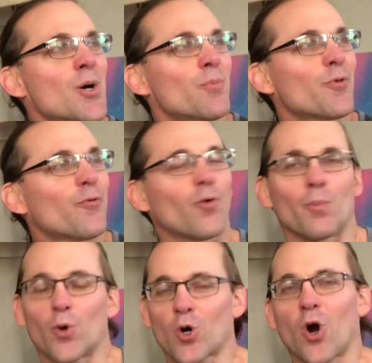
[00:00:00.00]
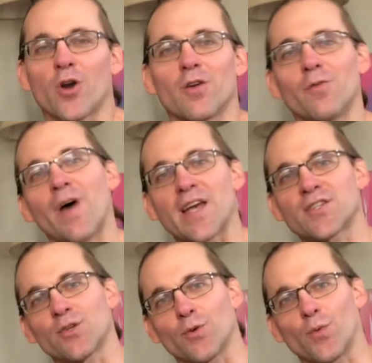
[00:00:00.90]
perform more
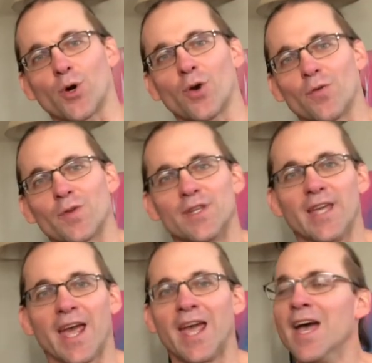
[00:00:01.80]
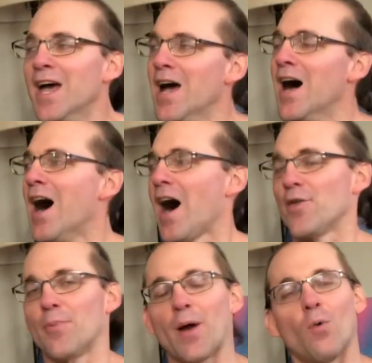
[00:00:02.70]
cardiovascular work over the day, either
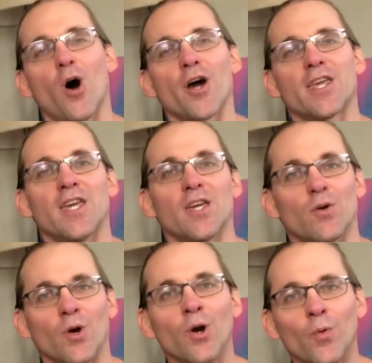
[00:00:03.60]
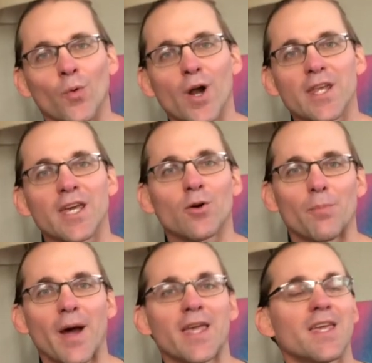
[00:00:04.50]
by walking or running or
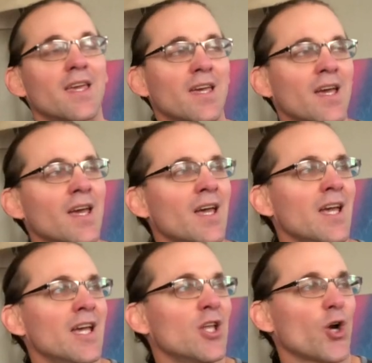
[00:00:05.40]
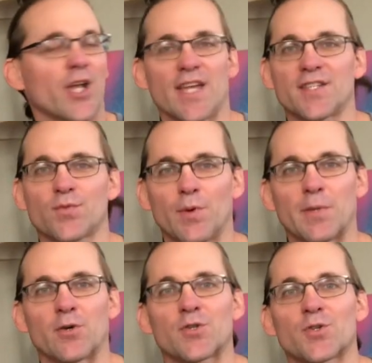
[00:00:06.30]
biking, in our case swimming
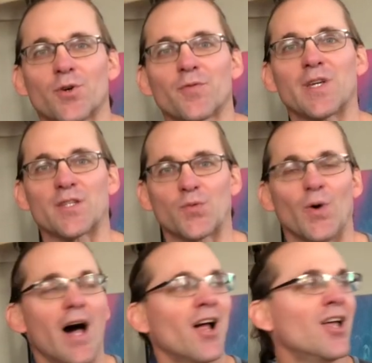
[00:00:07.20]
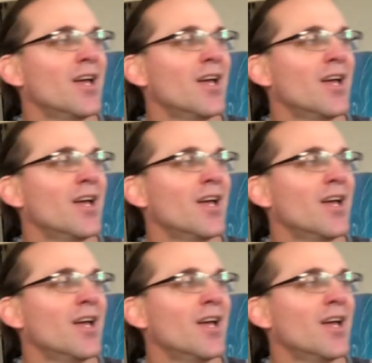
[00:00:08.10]
or surfing as well.